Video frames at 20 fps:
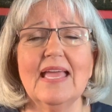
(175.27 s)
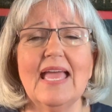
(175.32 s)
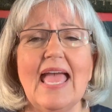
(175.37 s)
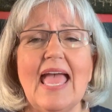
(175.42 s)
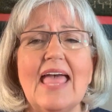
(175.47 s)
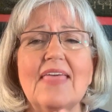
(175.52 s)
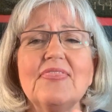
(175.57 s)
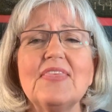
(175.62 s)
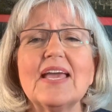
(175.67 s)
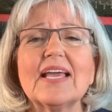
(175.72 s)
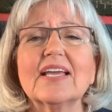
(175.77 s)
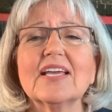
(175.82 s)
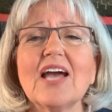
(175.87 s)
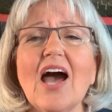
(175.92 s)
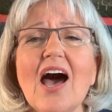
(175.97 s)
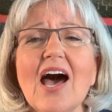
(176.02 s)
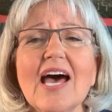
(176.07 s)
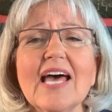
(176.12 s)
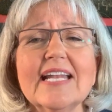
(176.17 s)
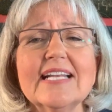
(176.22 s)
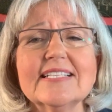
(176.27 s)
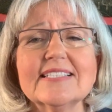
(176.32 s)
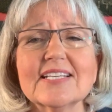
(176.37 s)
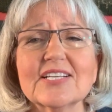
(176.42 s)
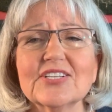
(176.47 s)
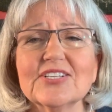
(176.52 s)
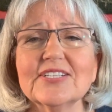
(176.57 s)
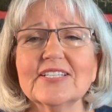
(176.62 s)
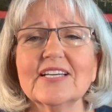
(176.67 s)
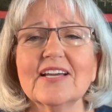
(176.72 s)
and that God is a
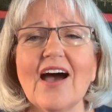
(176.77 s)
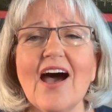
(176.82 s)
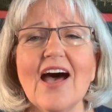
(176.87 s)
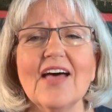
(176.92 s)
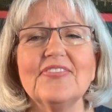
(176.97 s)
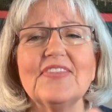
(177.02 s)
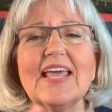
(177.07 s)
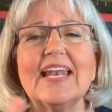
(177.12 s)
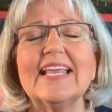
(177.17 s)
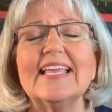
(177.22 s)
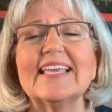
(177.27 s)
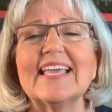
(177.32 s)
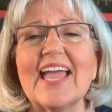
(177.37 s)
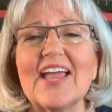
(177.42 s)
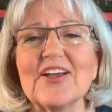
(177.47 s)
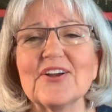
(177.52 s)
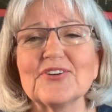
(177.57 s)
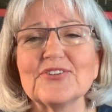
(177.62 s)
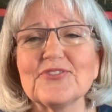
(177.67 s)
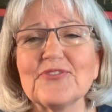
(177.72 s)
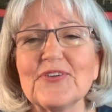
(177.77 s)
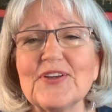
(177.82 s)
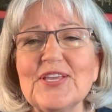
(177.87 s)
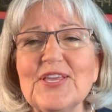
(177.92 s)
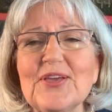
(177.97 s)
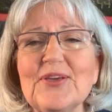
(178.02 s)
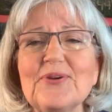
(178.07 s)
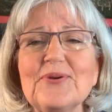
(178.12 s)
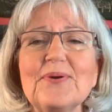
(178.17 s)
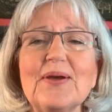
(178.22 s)
good God, that He cares for
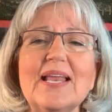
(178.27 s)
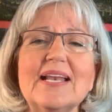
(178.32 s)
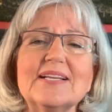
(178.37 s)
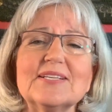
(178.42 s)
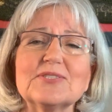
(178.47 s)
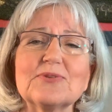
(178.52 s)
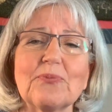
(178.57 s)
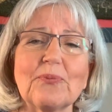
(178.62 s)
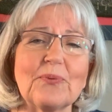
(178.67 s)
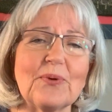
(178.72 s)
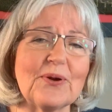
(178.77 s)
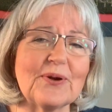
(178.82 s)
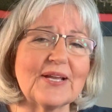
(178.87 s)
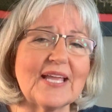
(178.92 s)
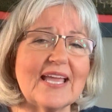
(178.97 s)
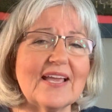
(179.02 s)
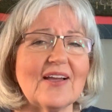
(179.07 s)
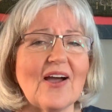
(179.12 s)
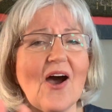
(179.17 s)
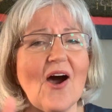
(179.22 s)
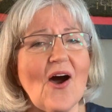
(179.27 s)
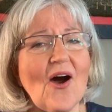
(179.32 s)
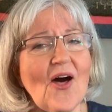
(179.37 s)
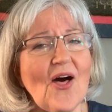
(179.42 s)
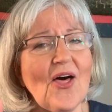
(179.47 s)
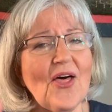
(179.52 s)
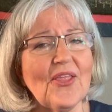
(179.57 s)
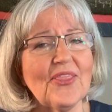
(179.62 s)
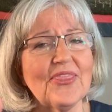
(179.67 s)
you and is working all